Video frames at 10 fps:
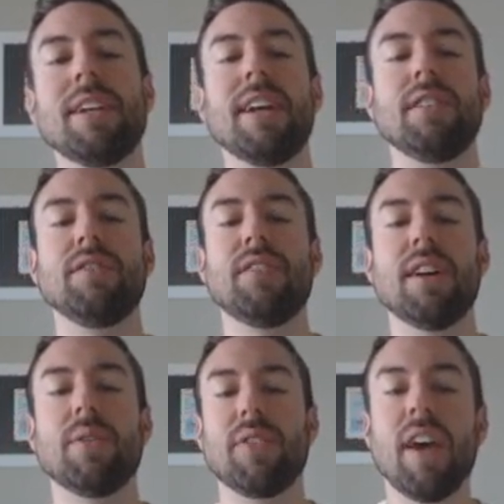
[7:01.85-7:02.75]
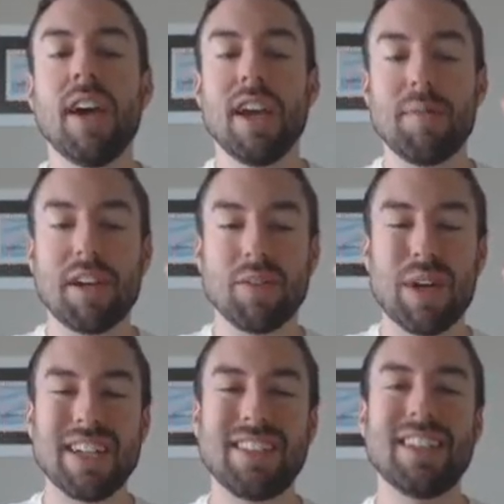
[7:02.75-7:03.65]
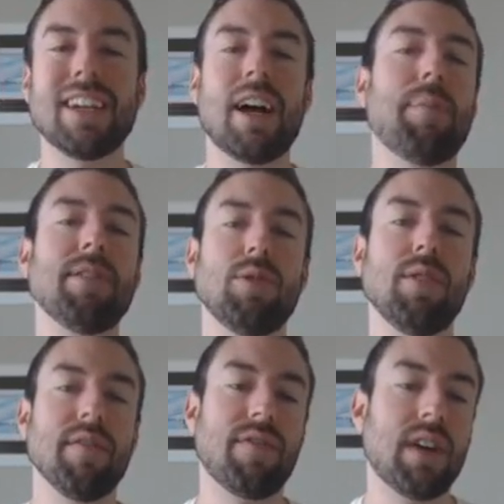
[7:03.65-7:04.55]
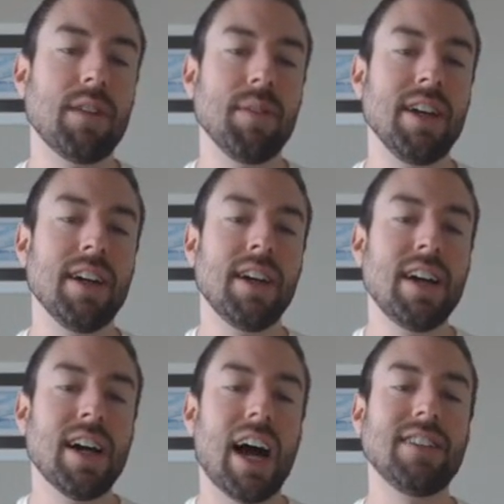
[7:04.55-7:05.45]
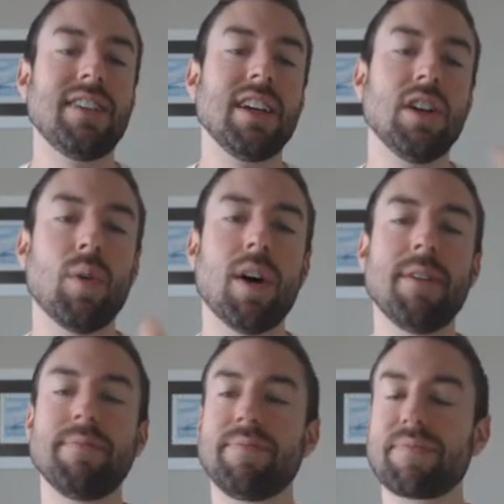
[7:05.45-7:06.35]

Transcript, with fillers: many daily sales is because when I see an opportunity in front of me, I say, you know what?